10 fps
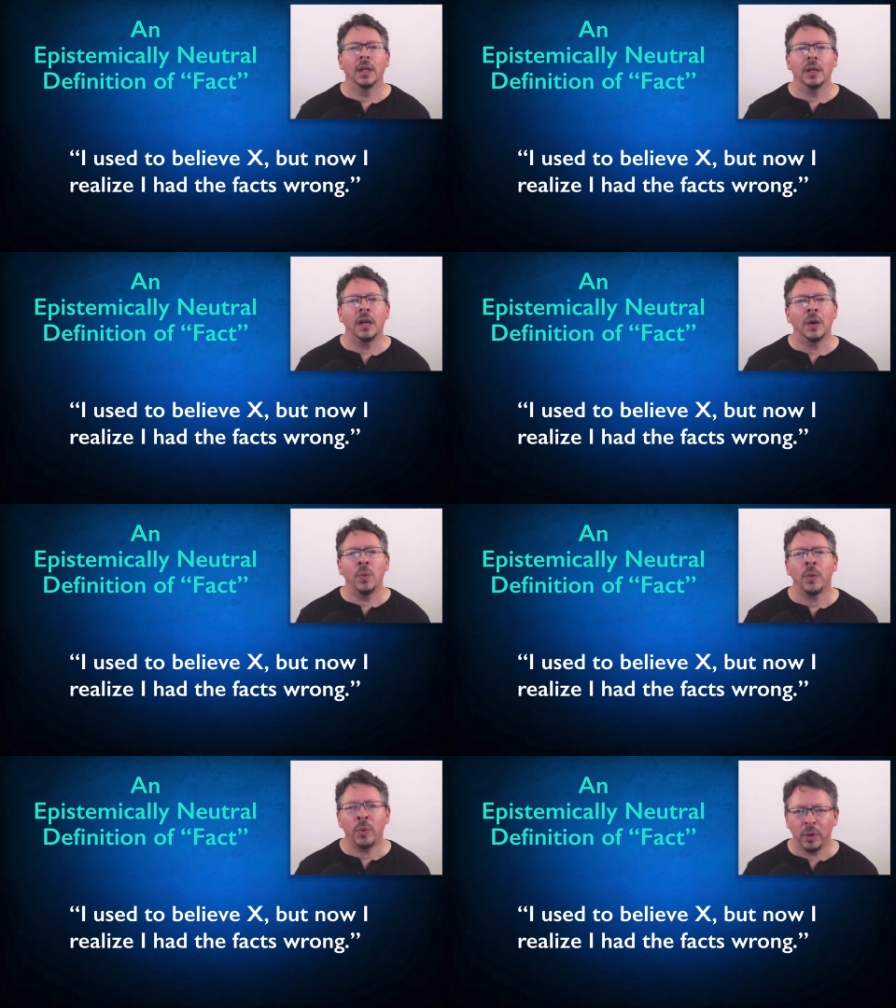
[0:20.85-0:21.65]
Now,
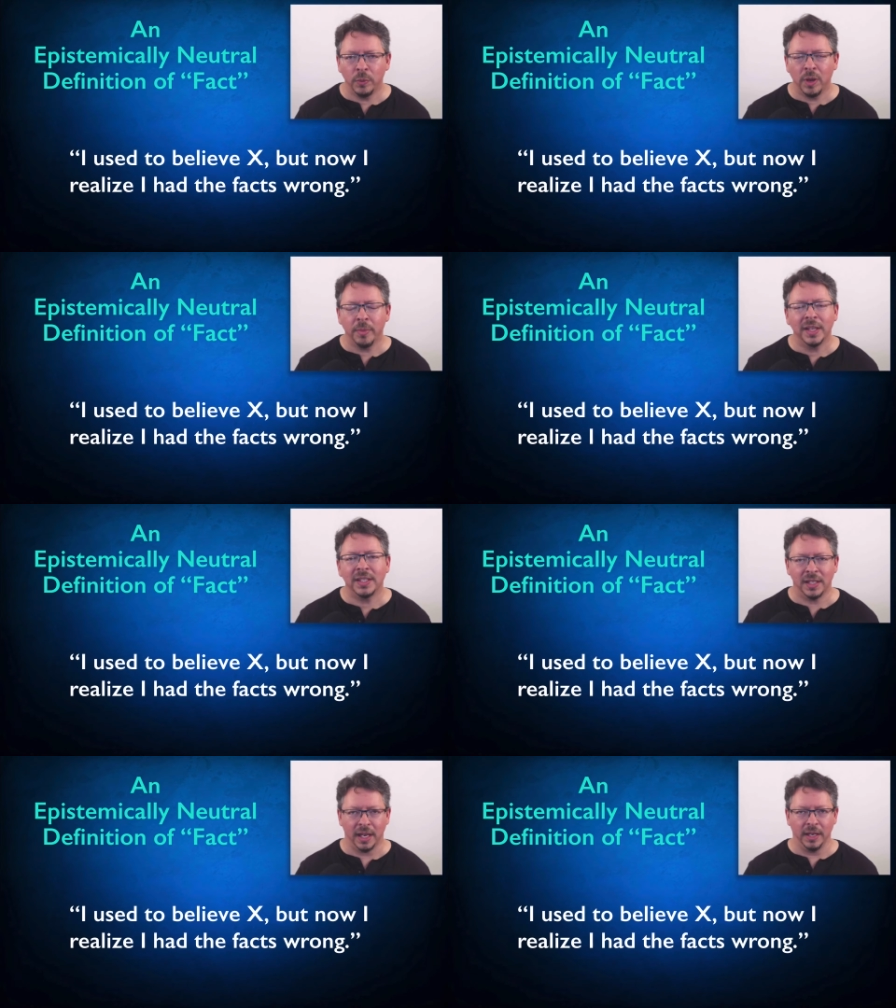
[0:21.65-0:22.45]
what would we be
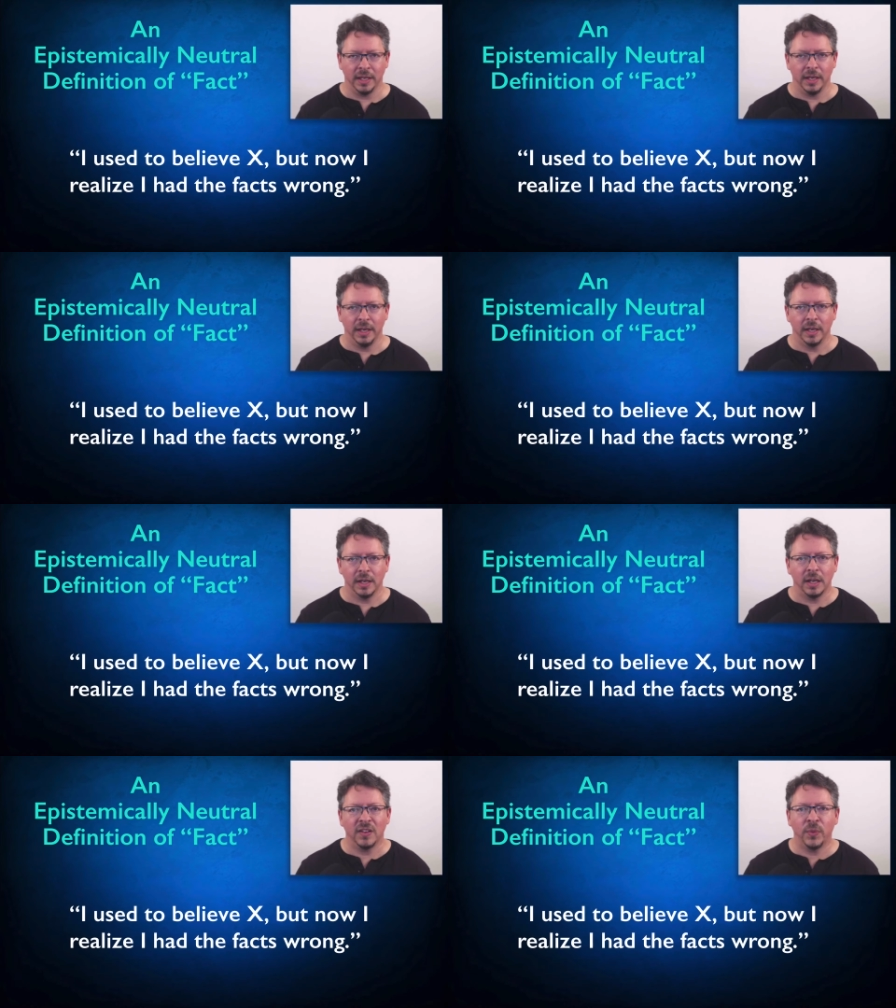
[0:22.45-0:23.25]
saying
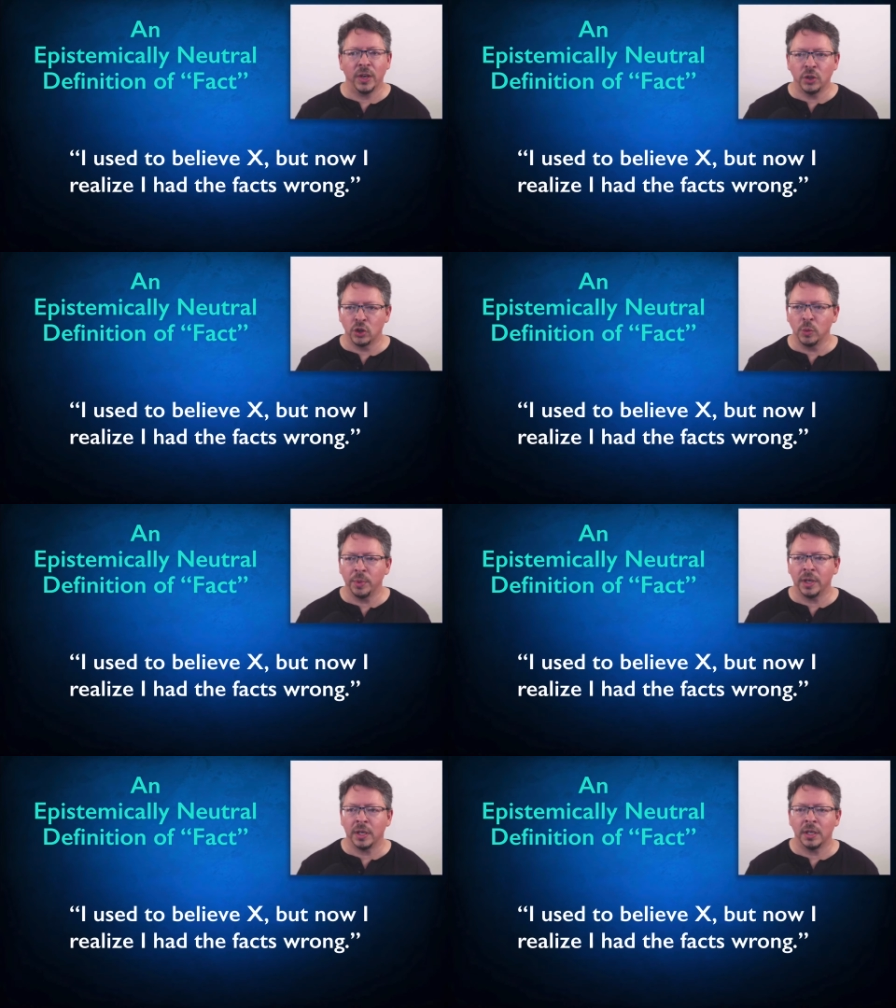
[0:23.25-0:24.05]
here if we
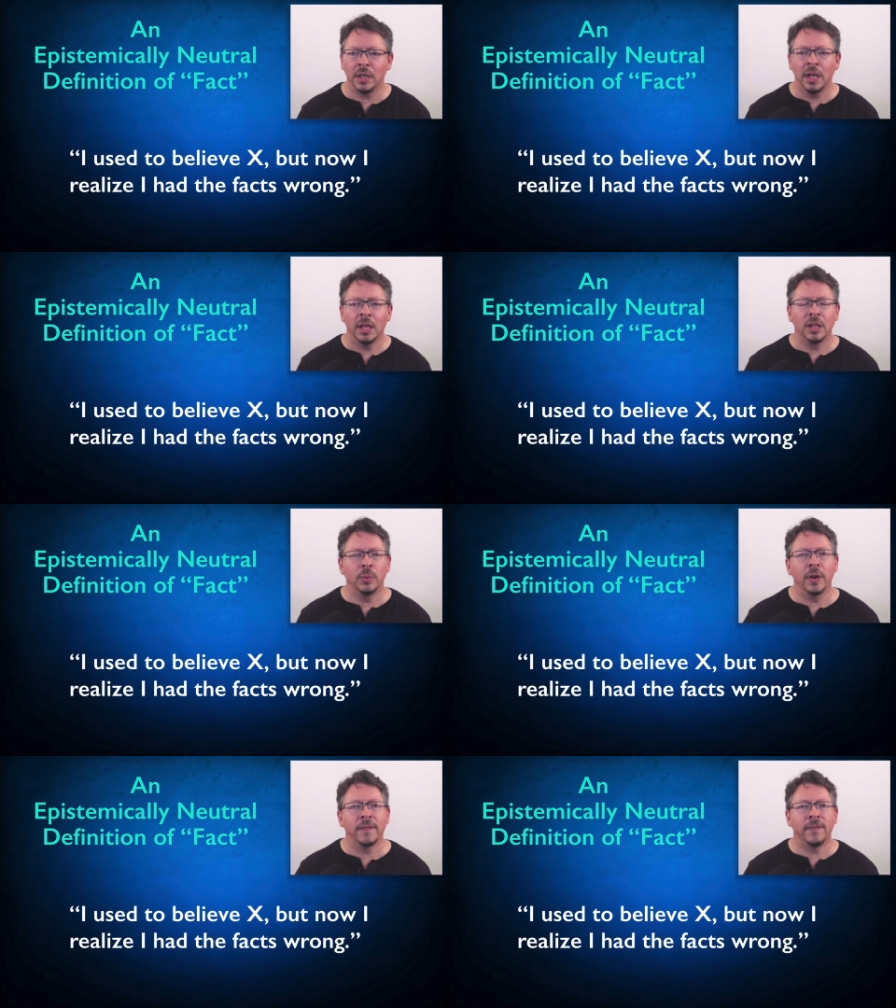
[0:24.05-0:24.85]
interpreted the
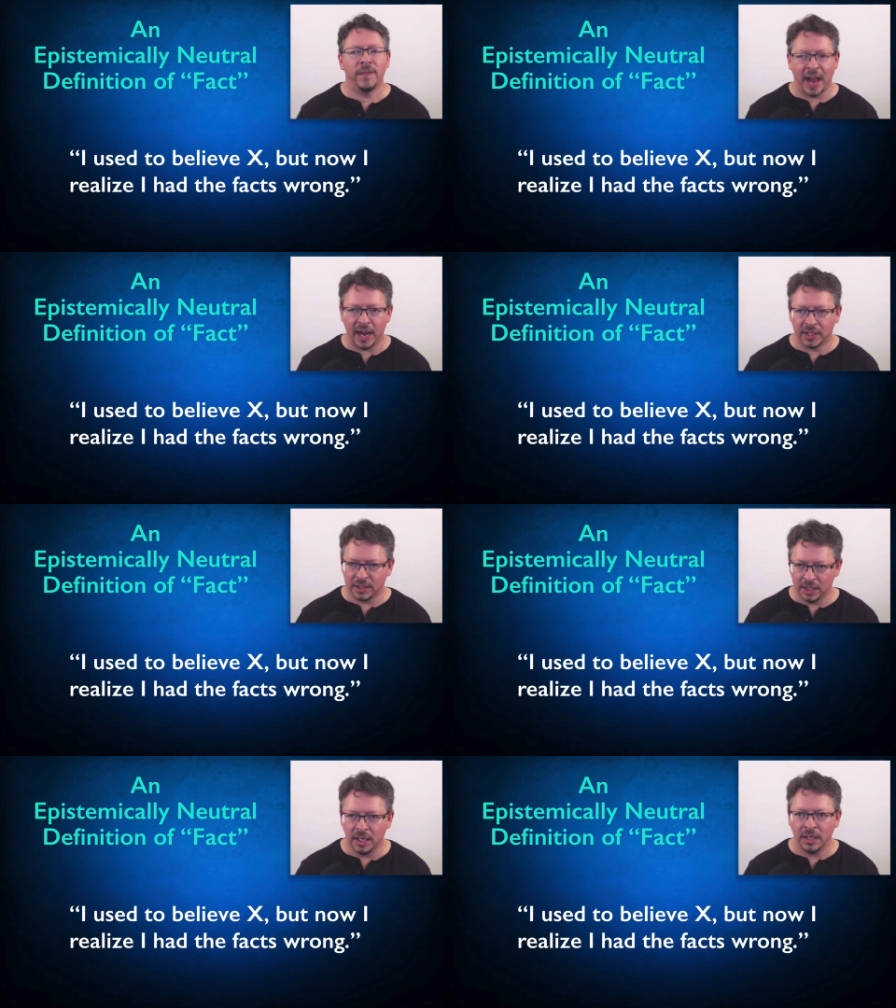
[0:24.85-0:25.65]
word
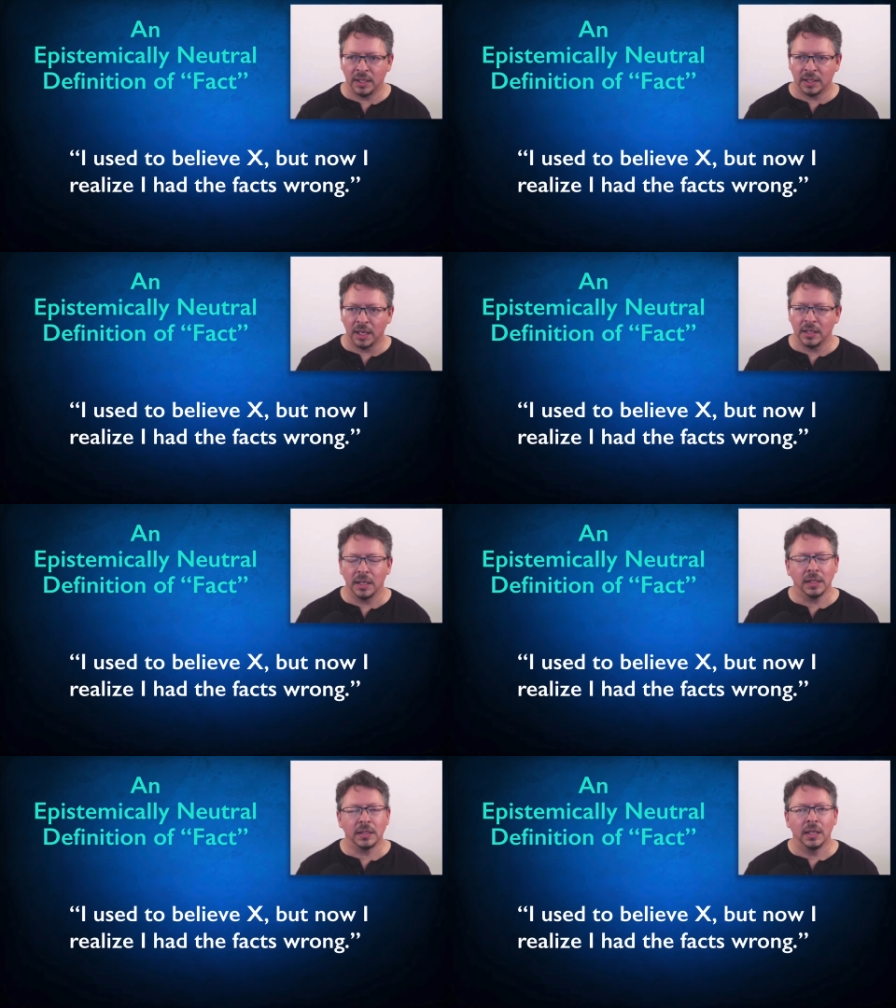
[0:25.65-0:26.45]
facts in this
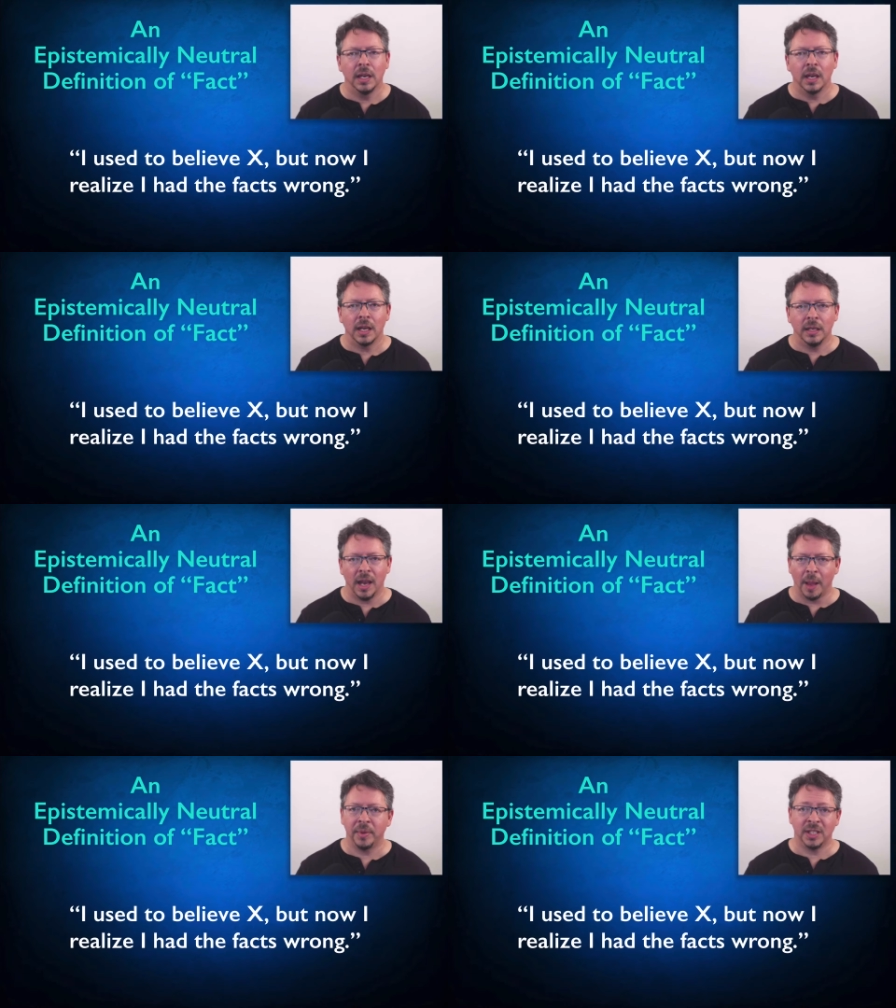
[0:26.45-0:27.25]
sentence in the
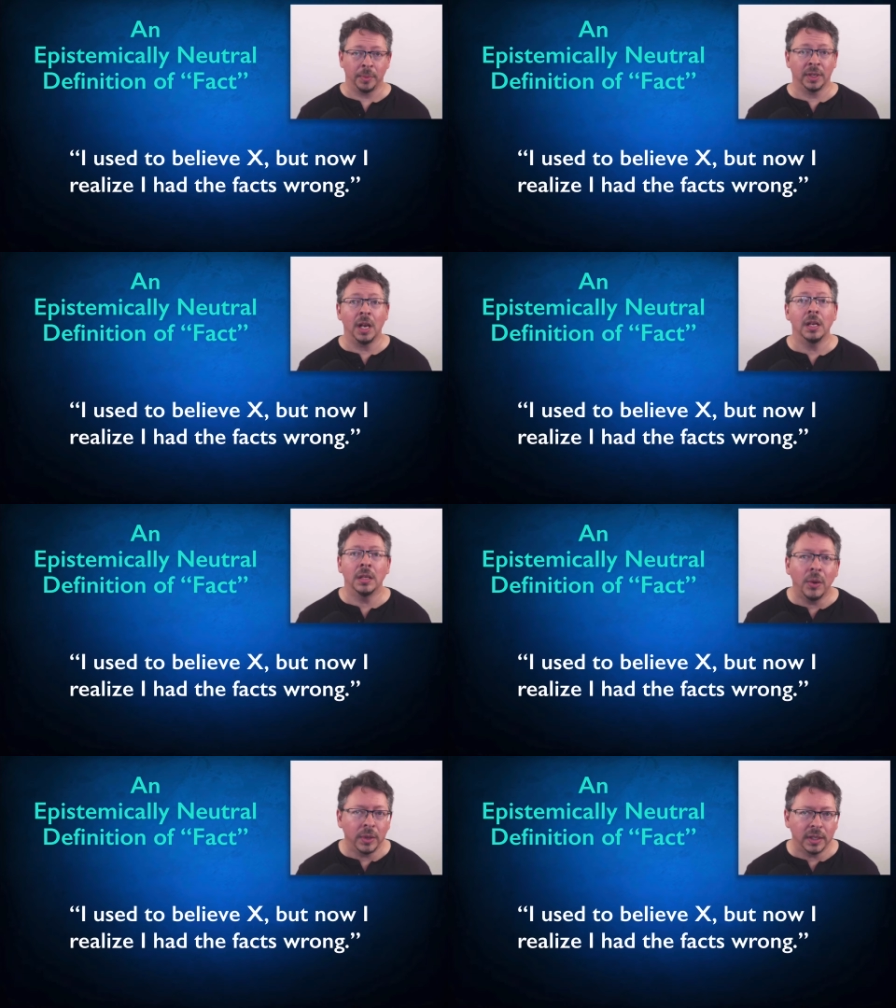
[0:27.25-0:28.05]
epistemically
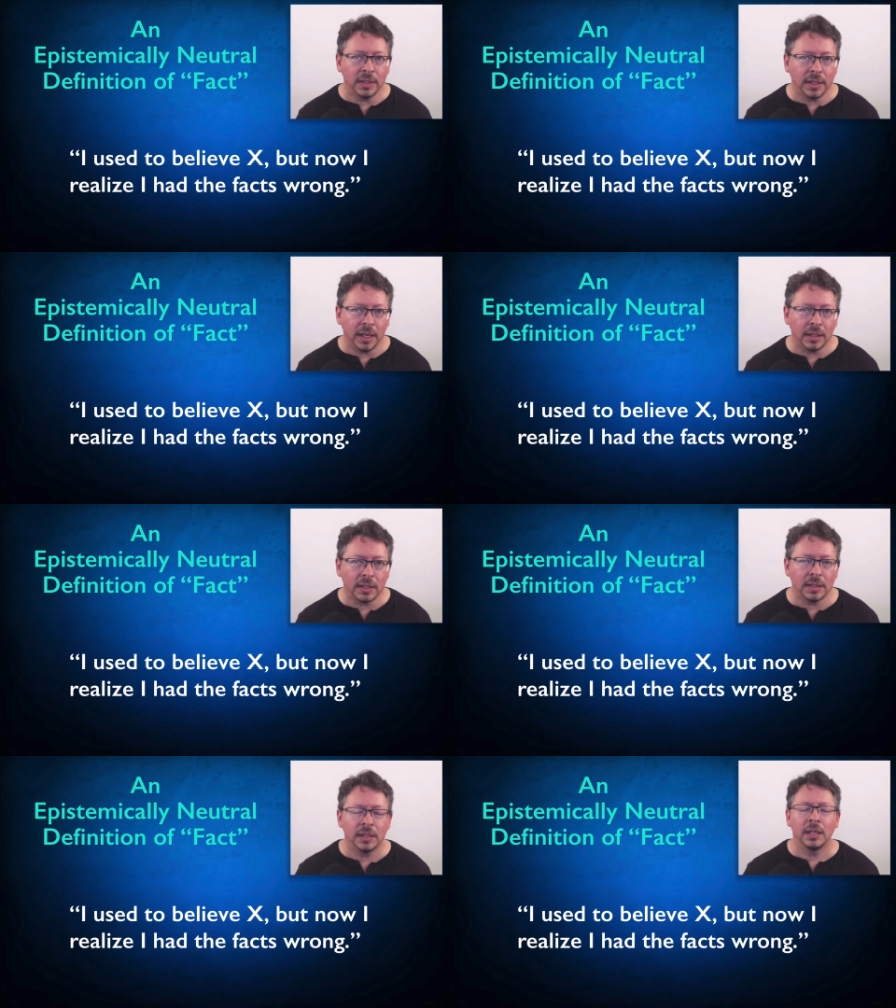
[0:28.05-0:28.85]
loaded sense?